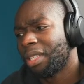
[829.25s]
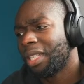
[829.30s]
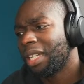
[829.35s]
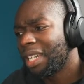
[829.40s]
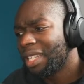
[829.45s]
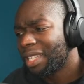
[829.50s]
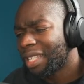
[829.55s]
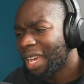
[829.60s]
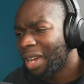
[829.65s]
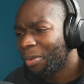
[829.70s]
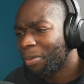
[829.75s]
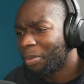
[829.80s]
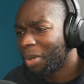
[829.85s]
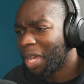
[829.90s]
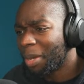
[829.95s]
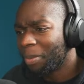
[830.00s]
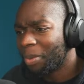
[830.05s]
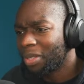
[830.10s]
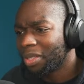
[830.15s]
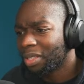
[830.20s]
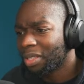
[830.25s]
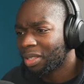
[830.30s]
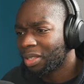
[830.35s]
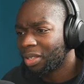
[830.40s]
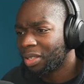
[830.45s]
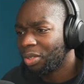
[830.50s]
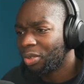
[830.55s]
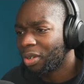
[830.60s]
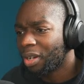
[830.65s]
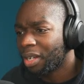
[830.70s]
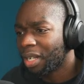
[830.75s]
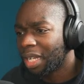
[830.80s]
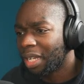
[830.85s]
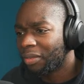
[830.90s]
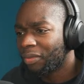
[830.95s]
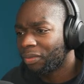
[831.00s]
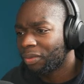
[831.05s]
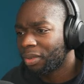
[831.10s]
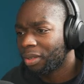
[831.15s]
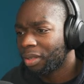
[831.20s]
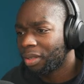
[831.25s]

Is that on purpose? Because you can't have,